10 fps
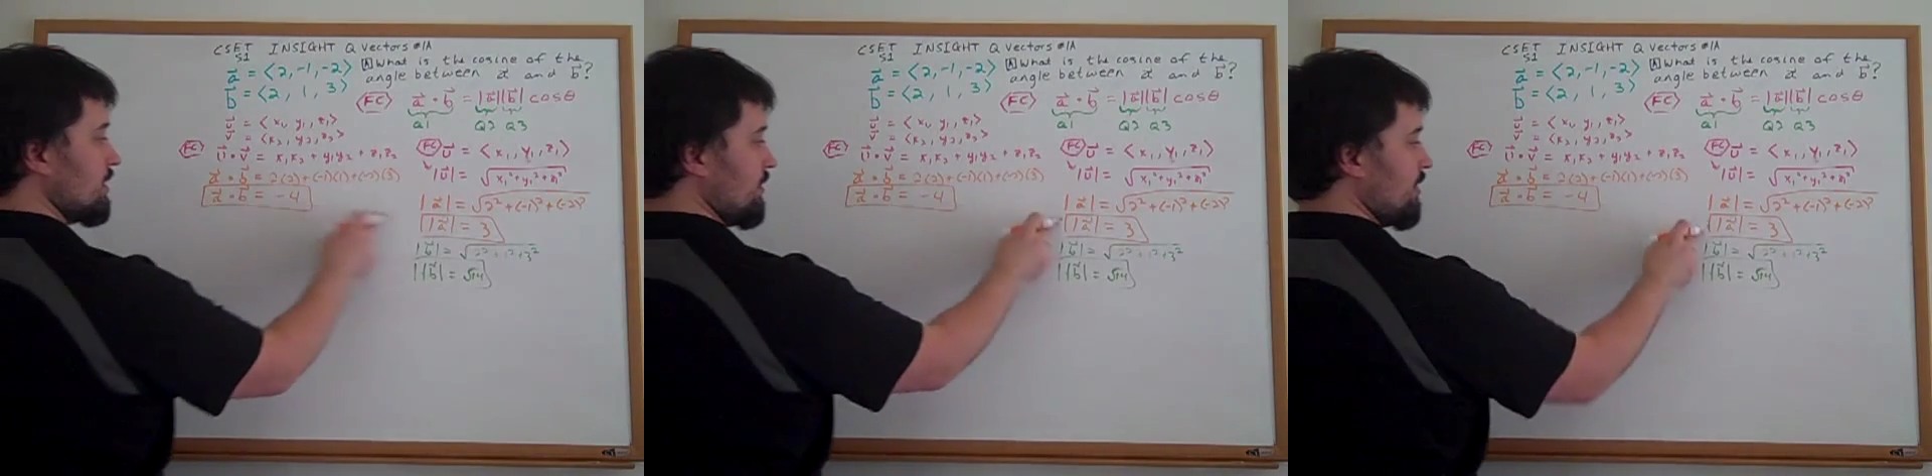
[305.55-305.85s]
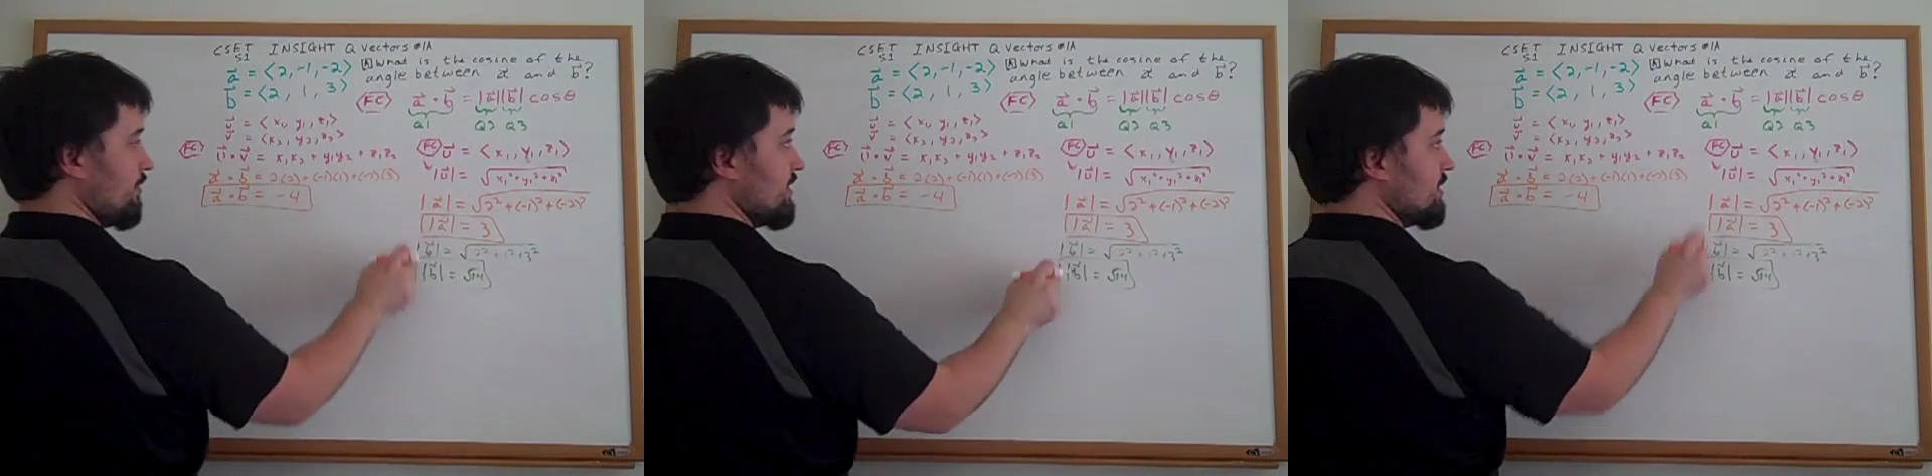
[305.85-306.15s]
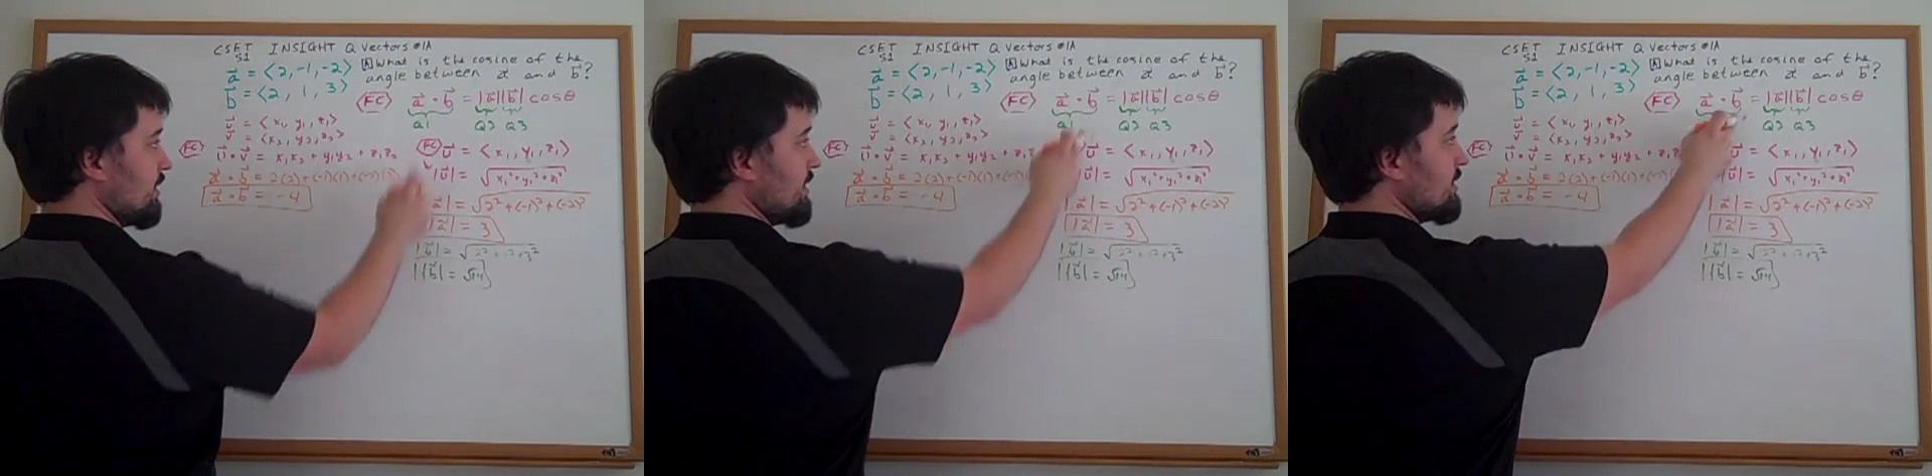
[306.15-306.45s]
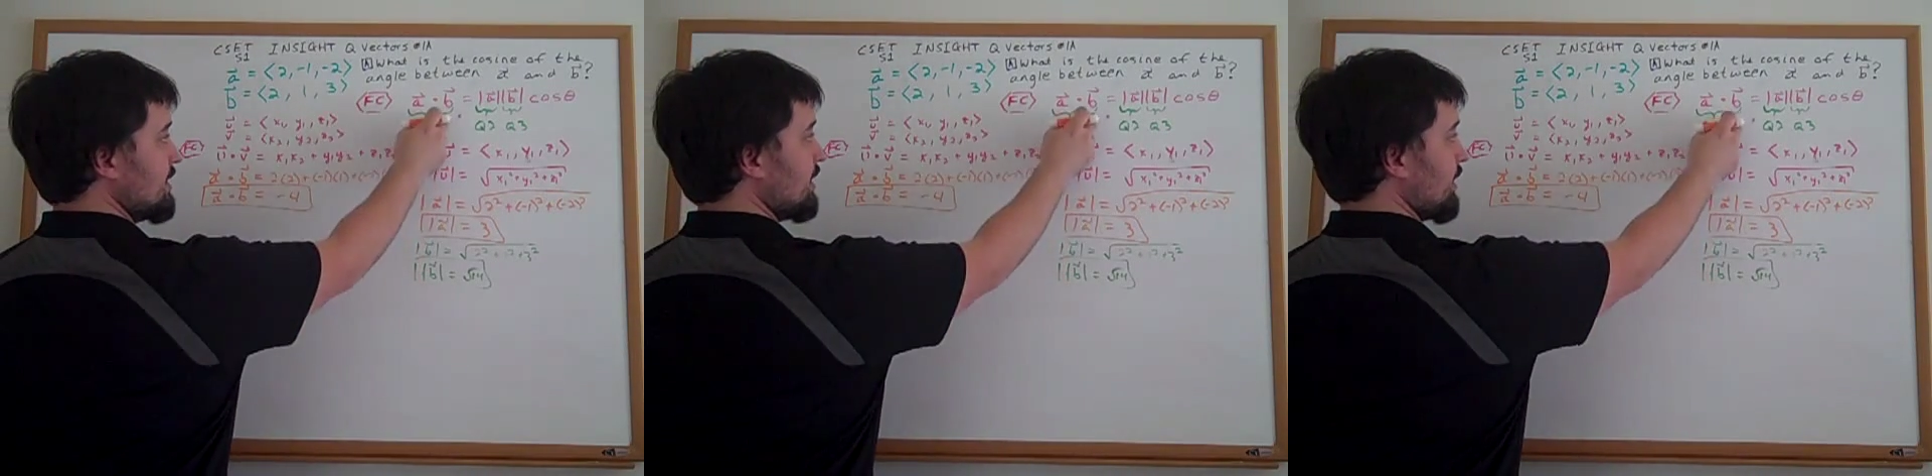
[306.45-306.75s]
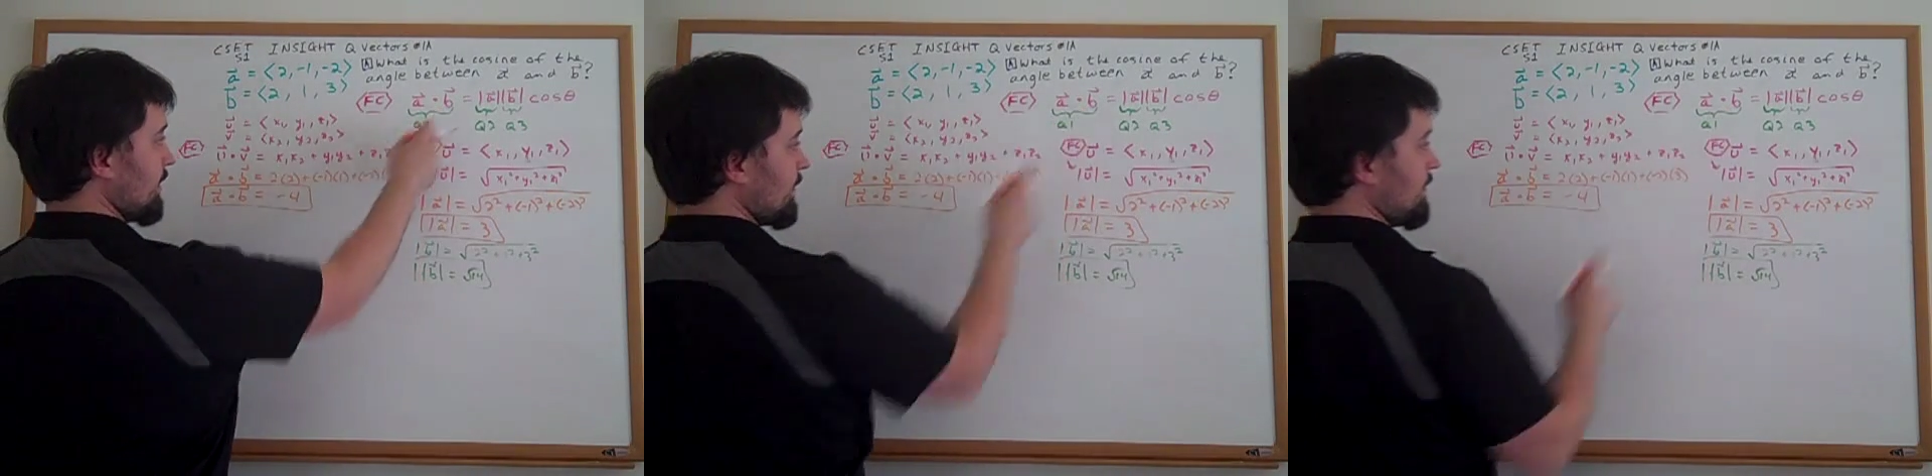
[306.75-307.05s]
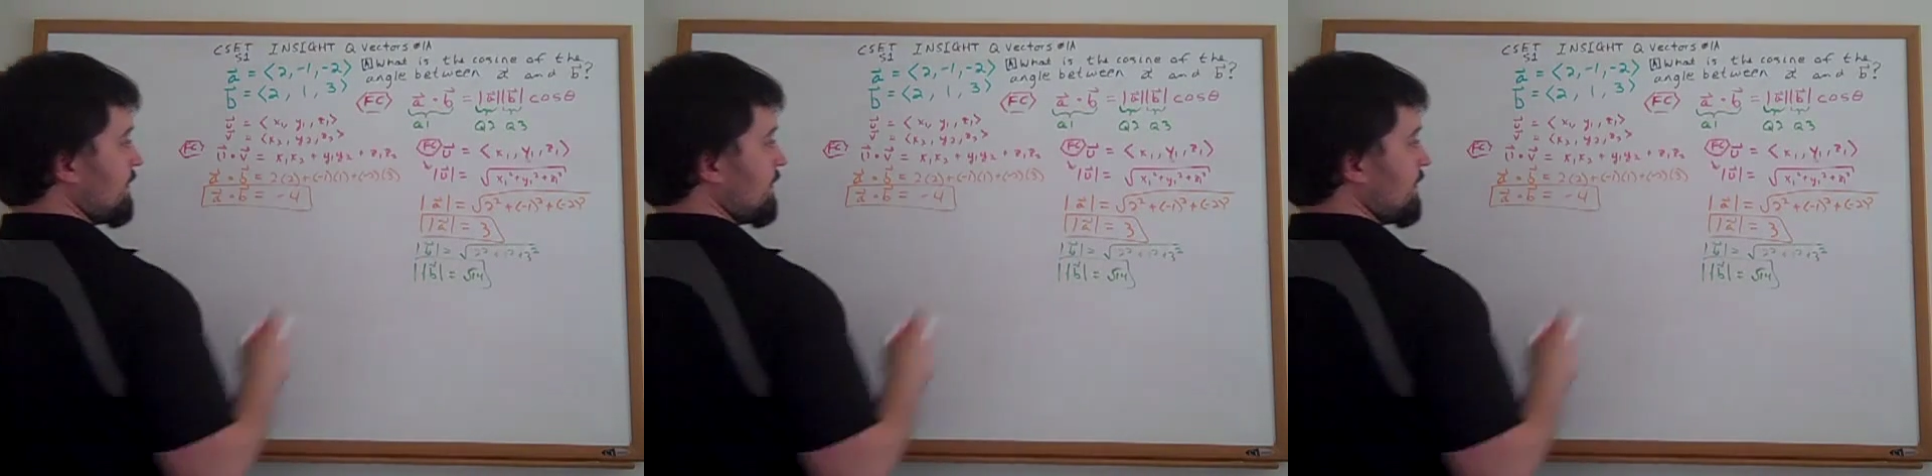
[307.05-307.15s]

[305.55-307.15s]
that we were originally seeking.